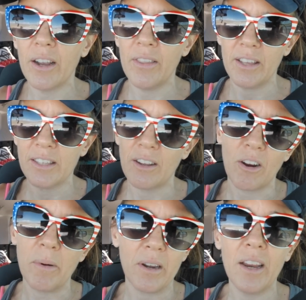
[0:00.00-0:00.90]
and they stuck
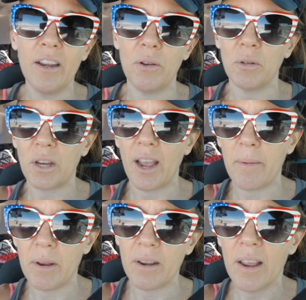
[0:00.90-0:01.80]
them on any old
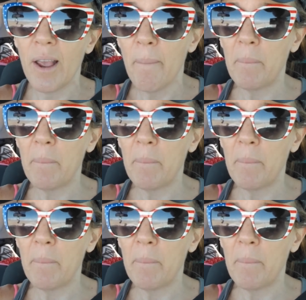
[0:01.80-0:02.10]
cabin.